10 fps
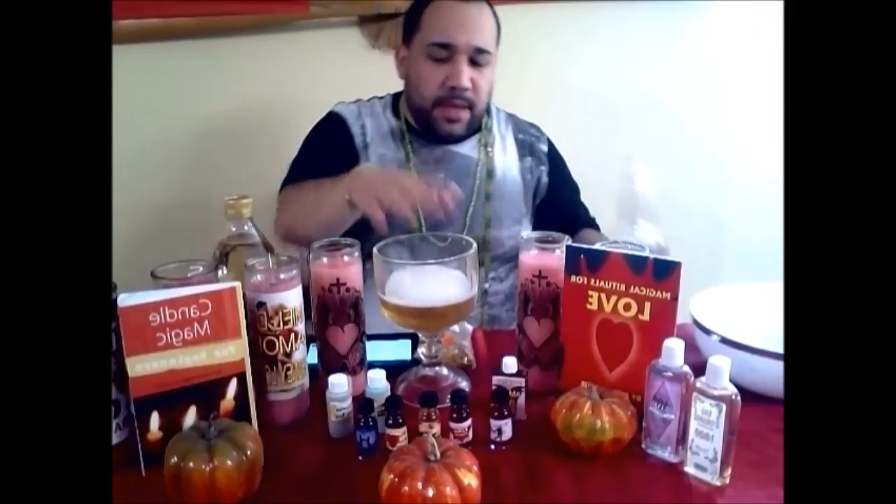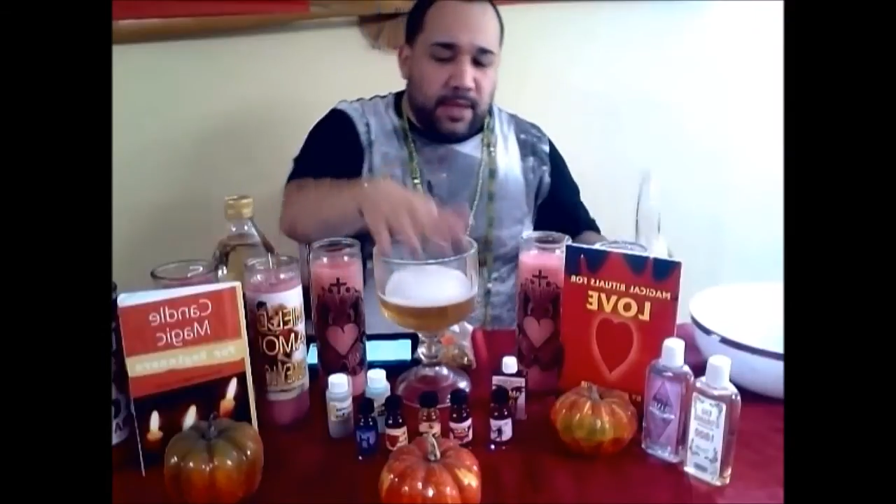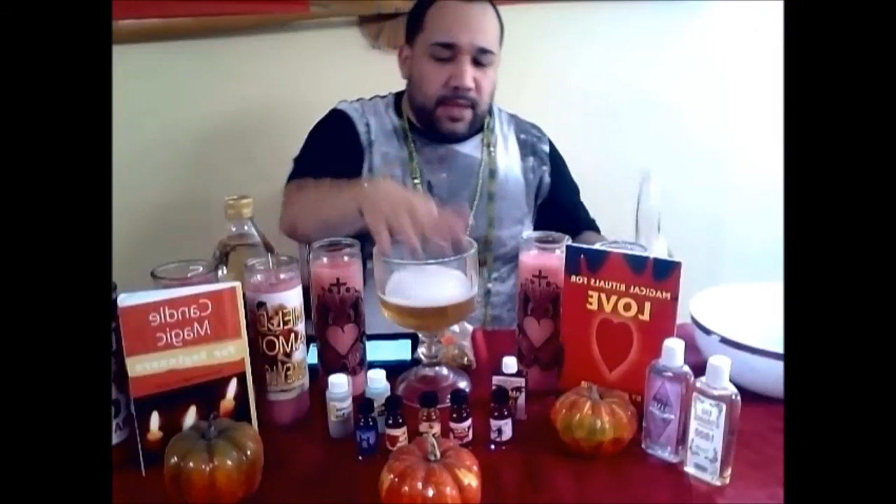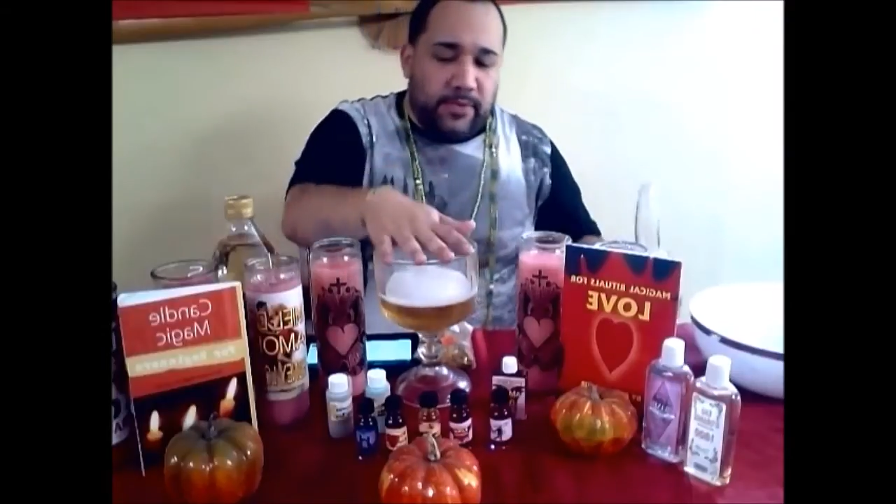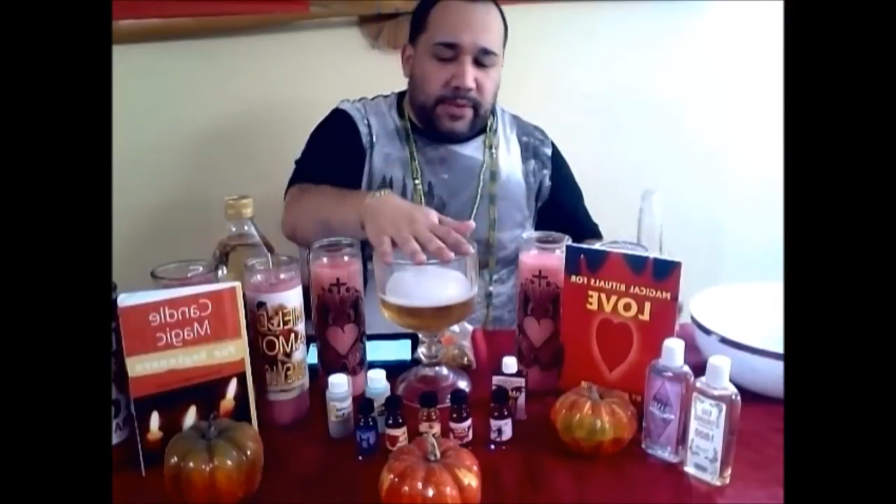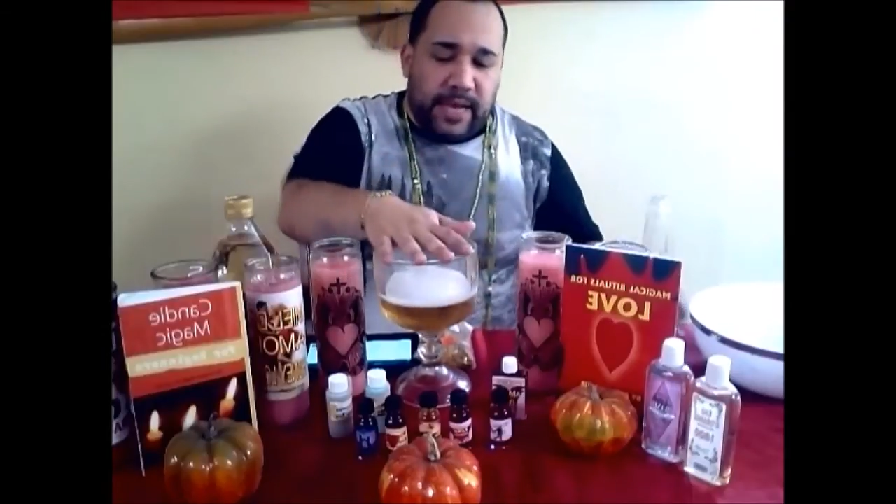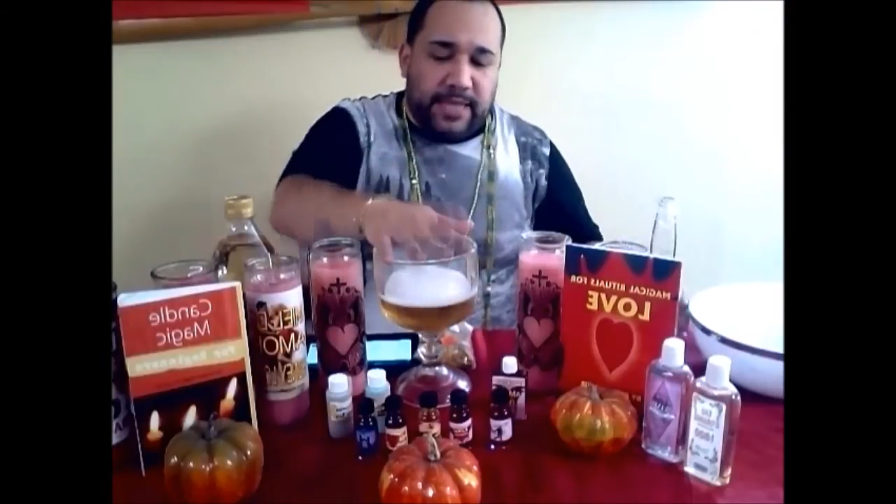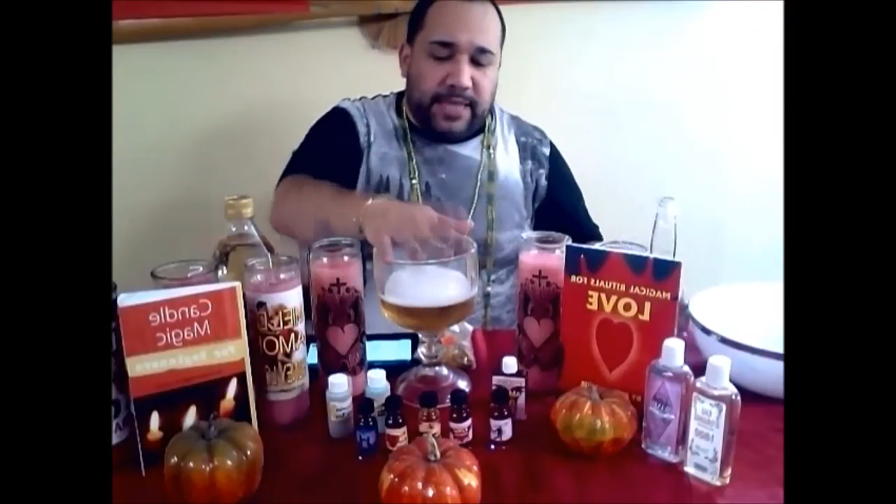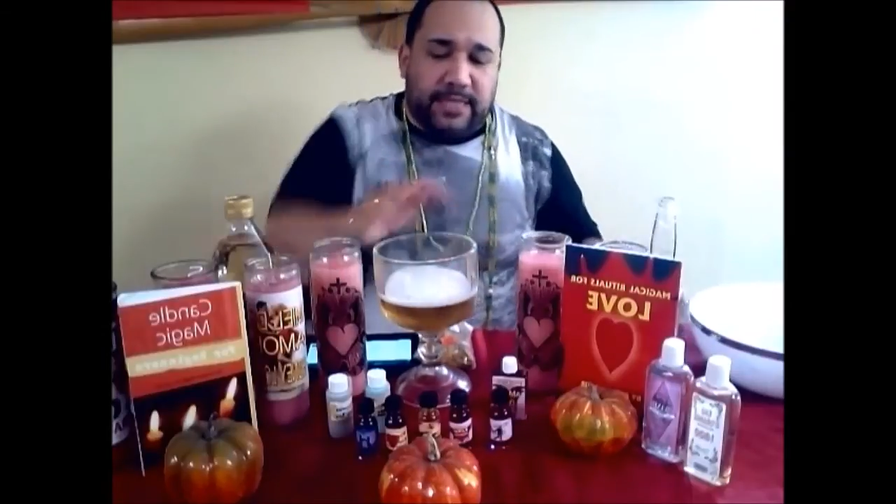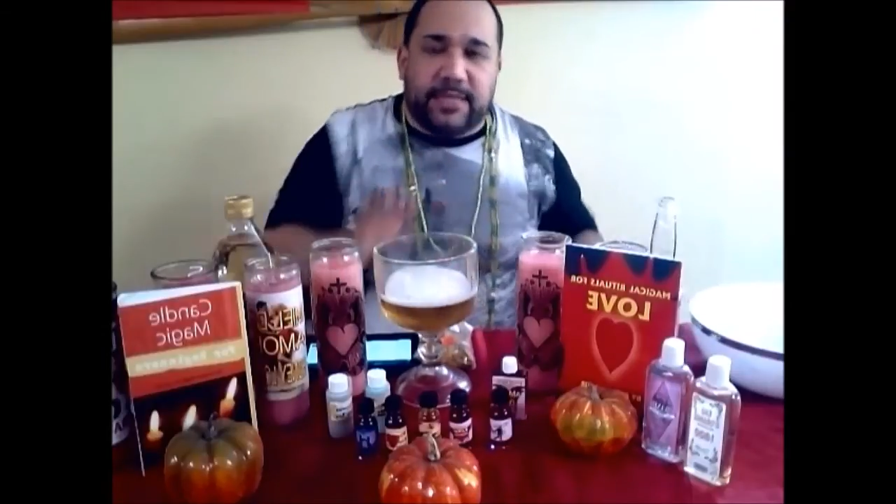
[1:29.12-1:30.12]
Very
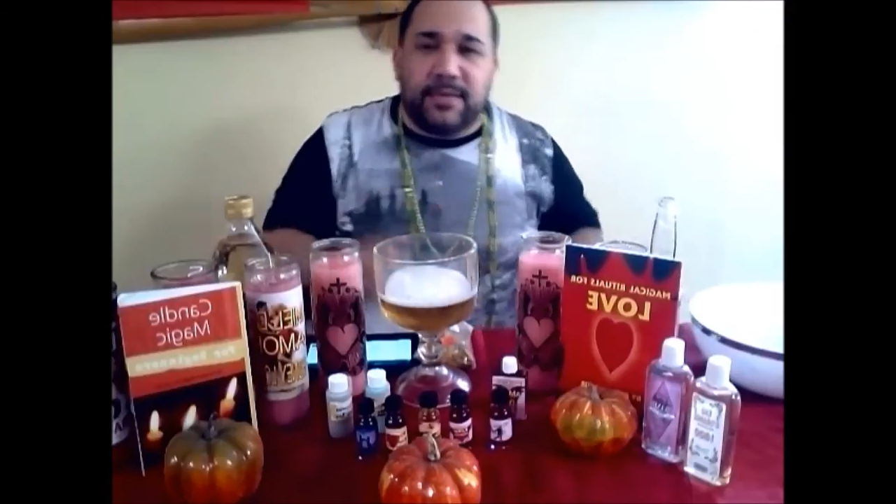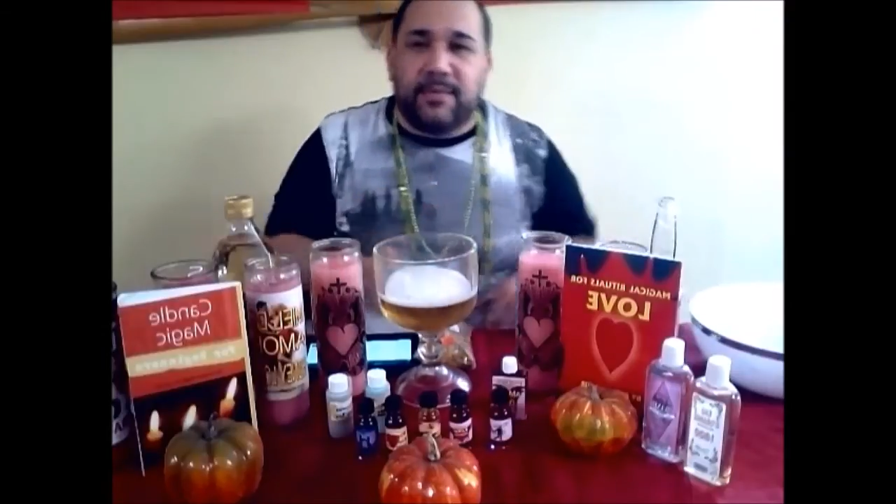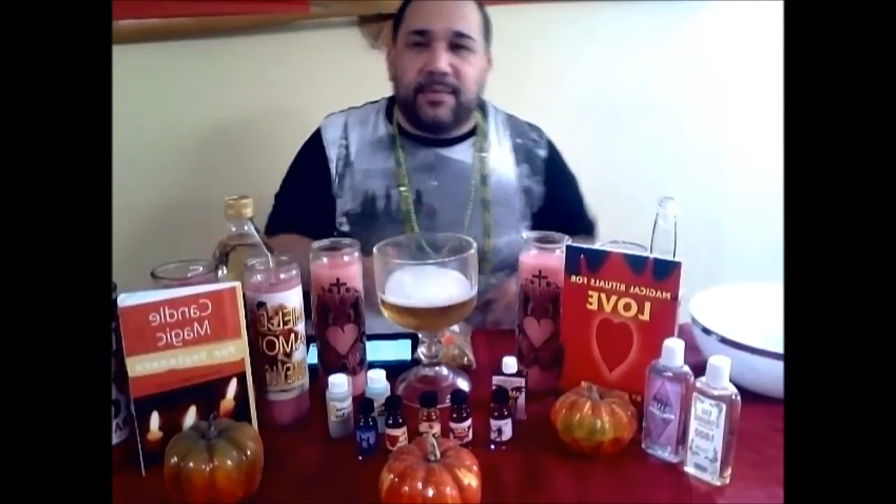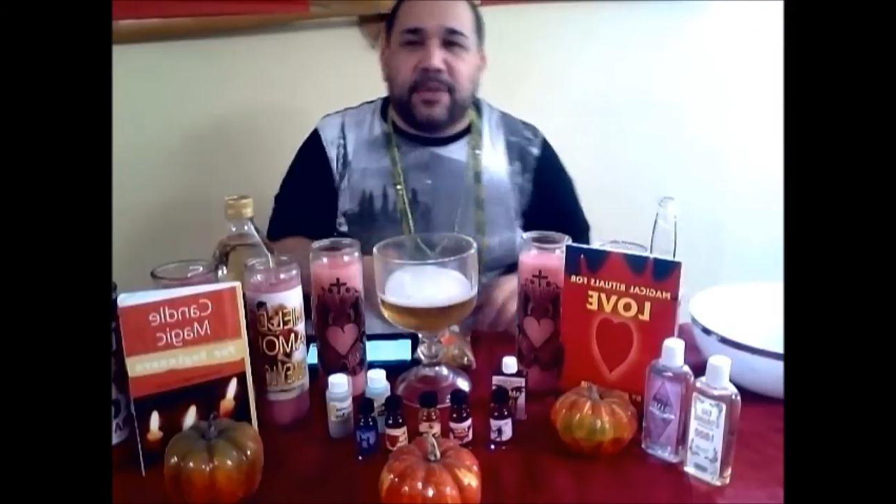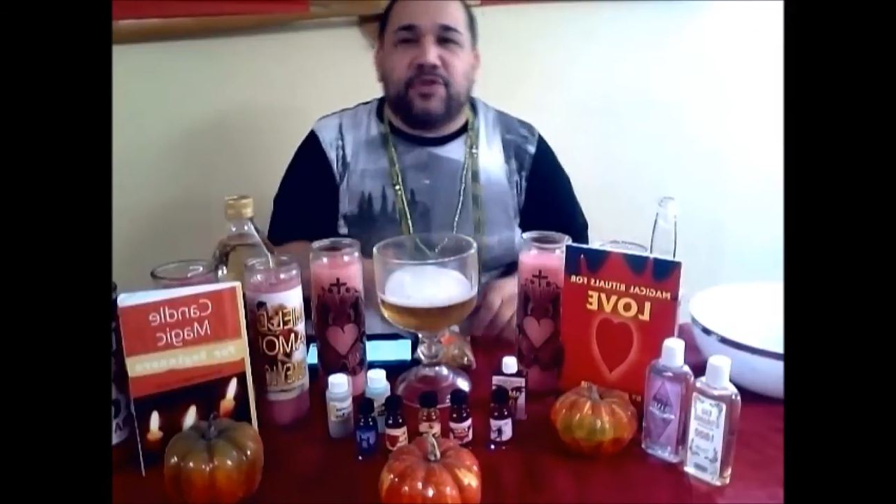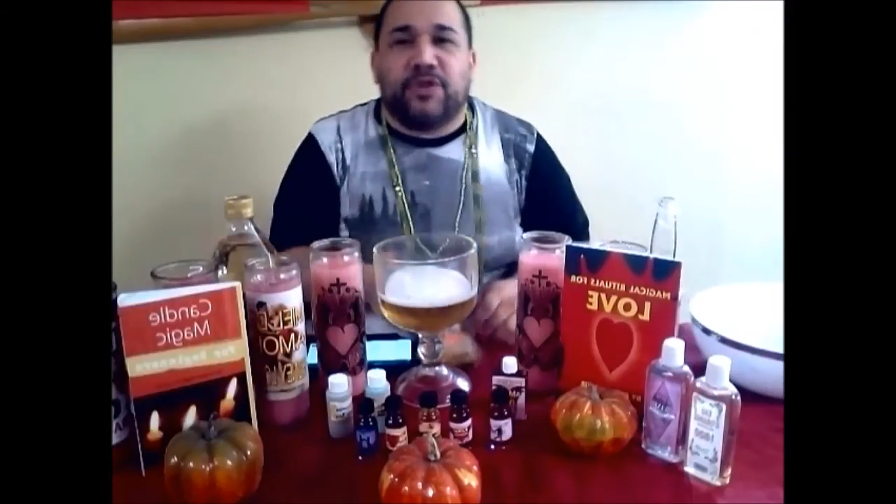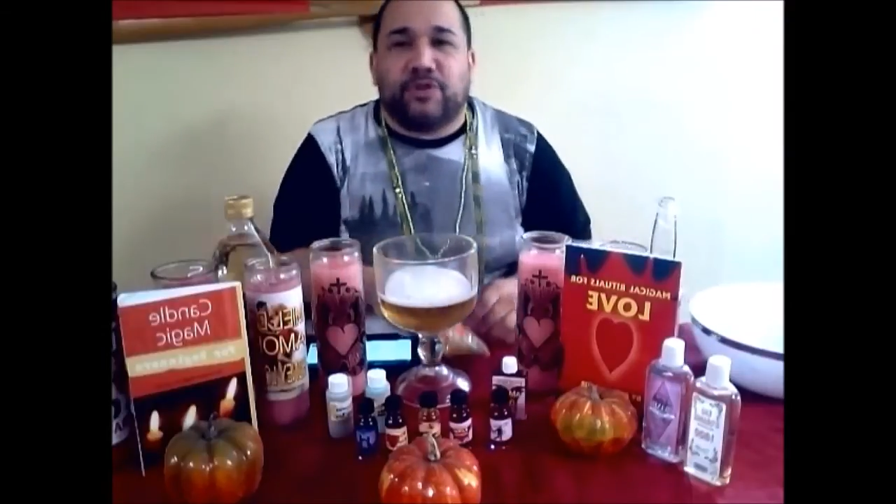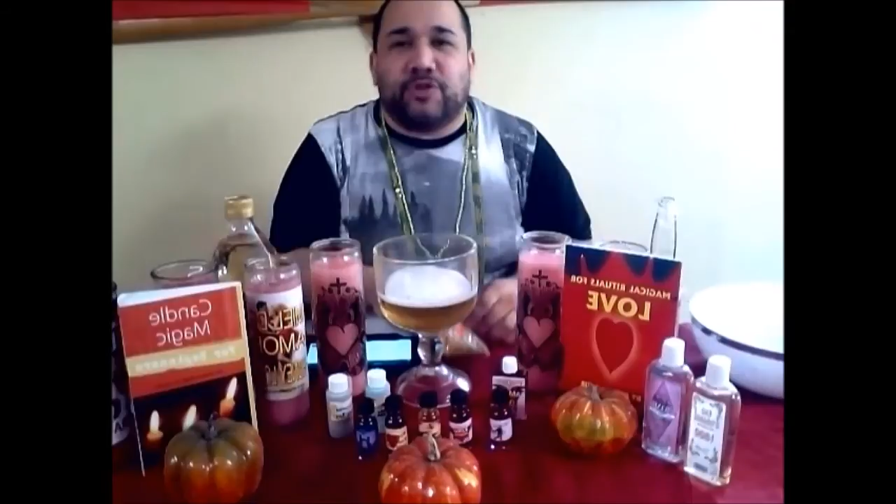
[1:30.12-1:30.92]
nice. Make sure that you're